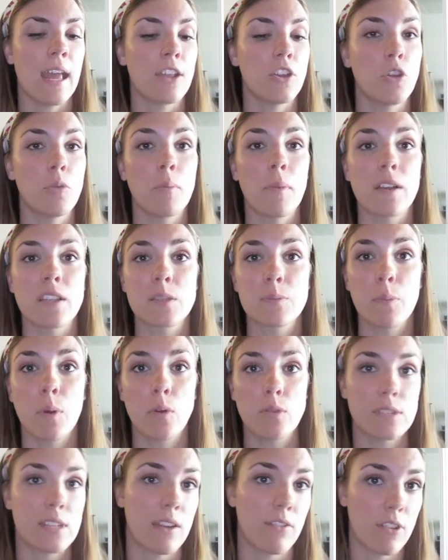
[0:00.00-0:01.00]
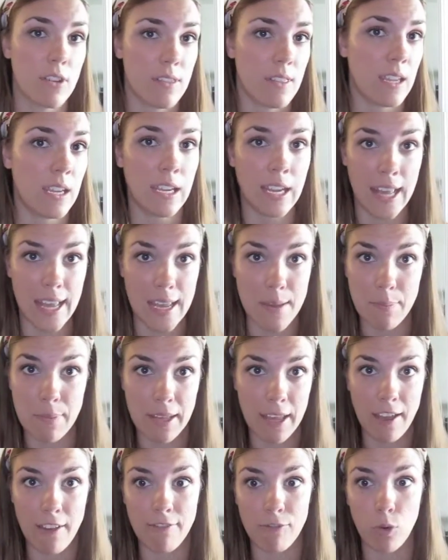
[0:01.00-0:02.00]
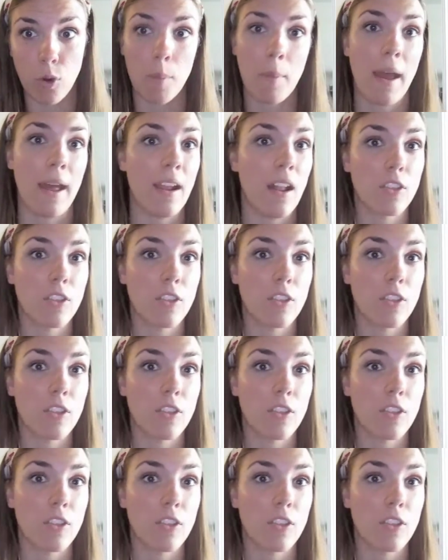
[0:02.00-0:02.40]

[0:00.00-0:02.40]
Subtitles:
and you must post everything in APA format.